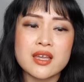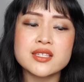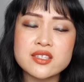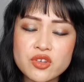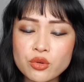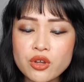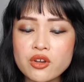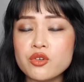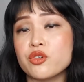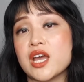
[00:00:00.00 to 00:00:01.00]
it's still
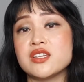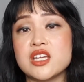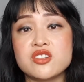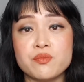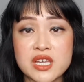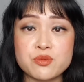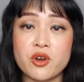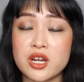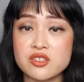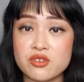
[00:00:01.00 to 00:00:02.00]
not a good idea to mix
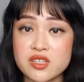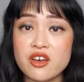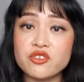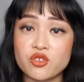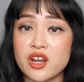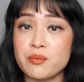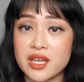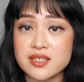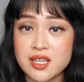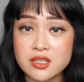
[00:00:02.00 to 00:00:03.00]
products yourself to try to
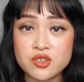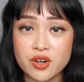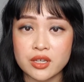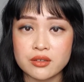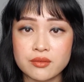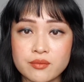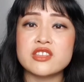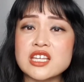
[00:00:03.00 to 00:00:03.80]
make a sunscreen.